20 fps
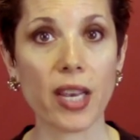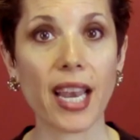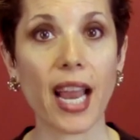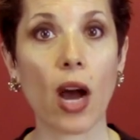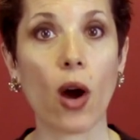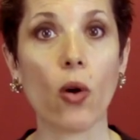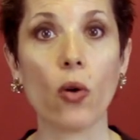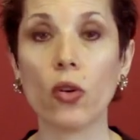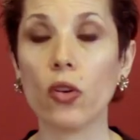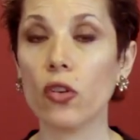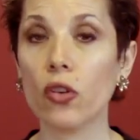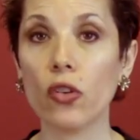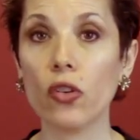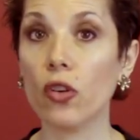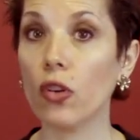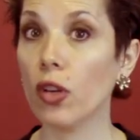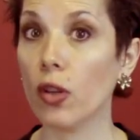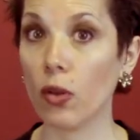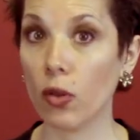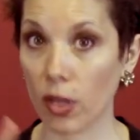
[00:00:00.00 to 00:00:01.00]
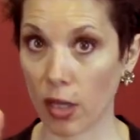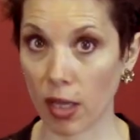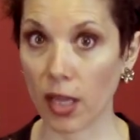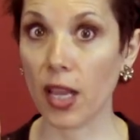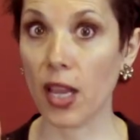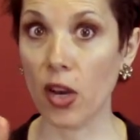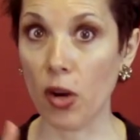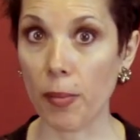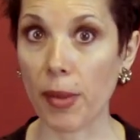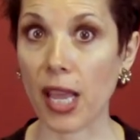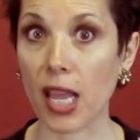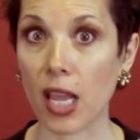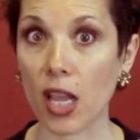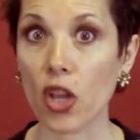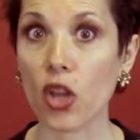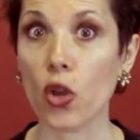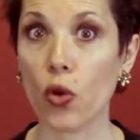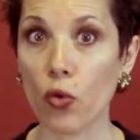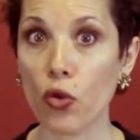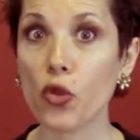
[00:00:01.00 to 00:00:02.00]
Now, hear
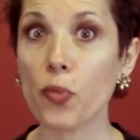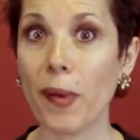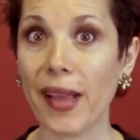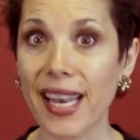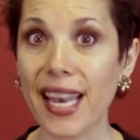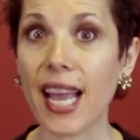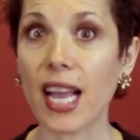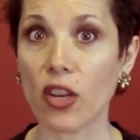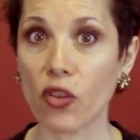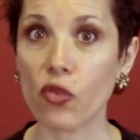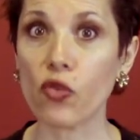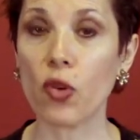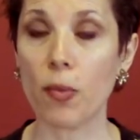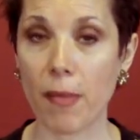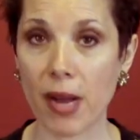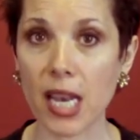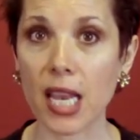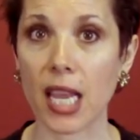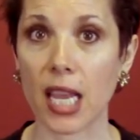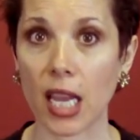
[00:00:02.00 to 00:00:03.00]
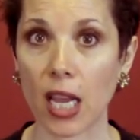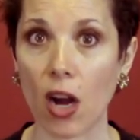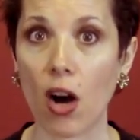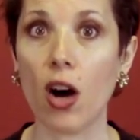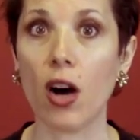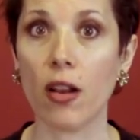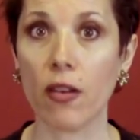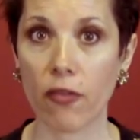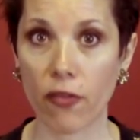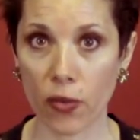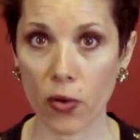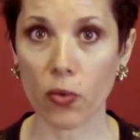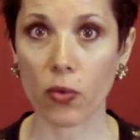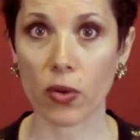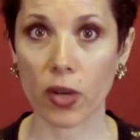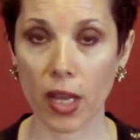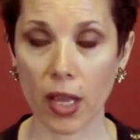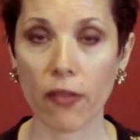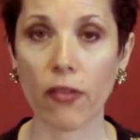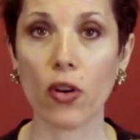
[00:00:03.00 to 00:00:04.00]
me, you spend extra money on
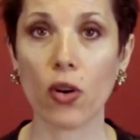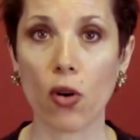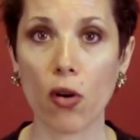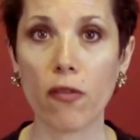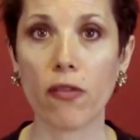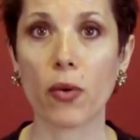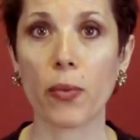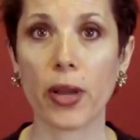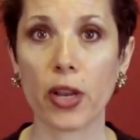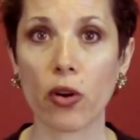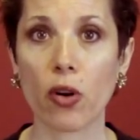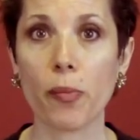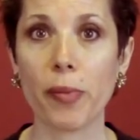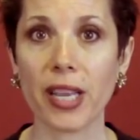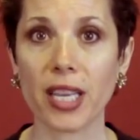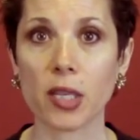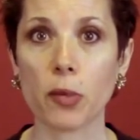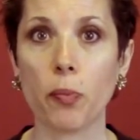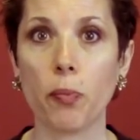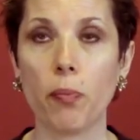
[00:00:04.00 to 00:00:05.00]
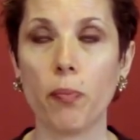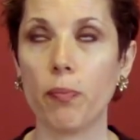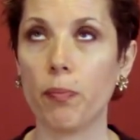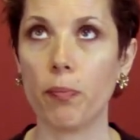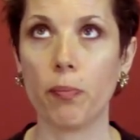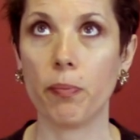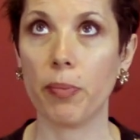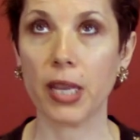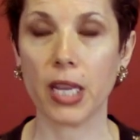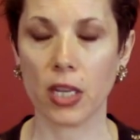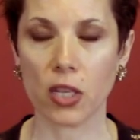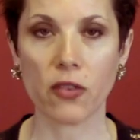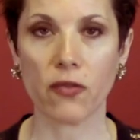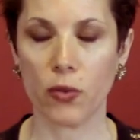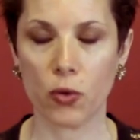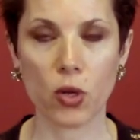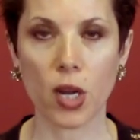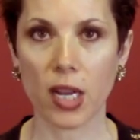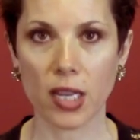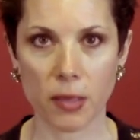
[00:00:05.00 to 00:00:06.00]
food if you're overweight or obese because
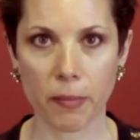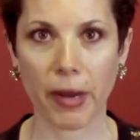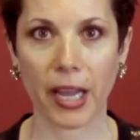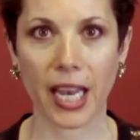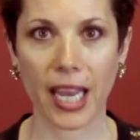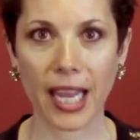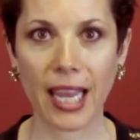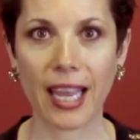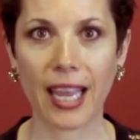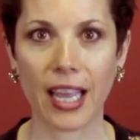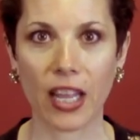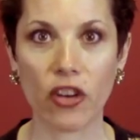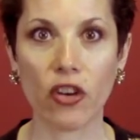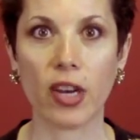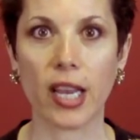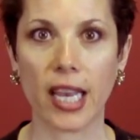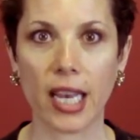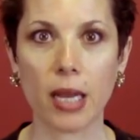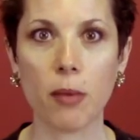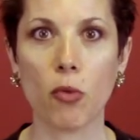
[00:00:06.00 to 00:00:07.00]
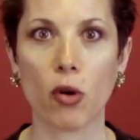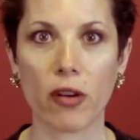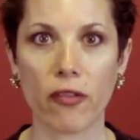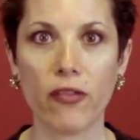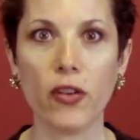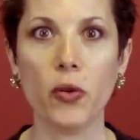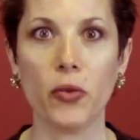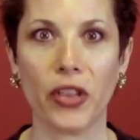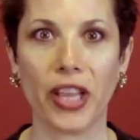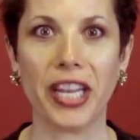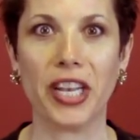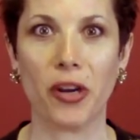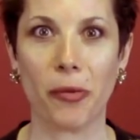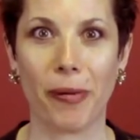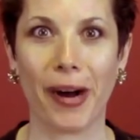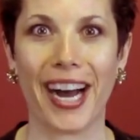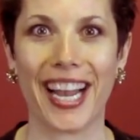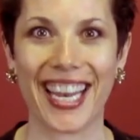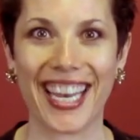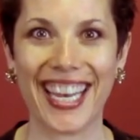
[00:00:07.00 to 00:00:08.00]
food costs money and you're eating more food than your
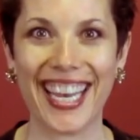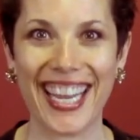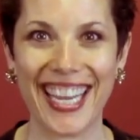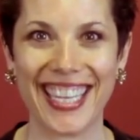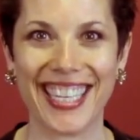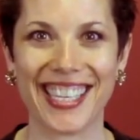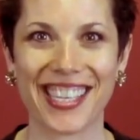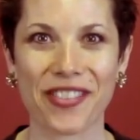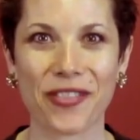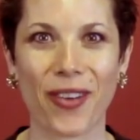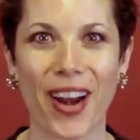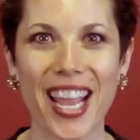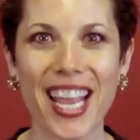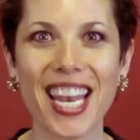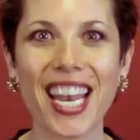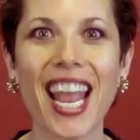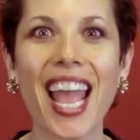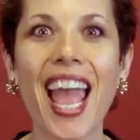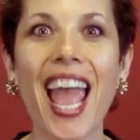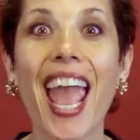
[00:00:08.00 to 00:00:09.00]
body needs, right?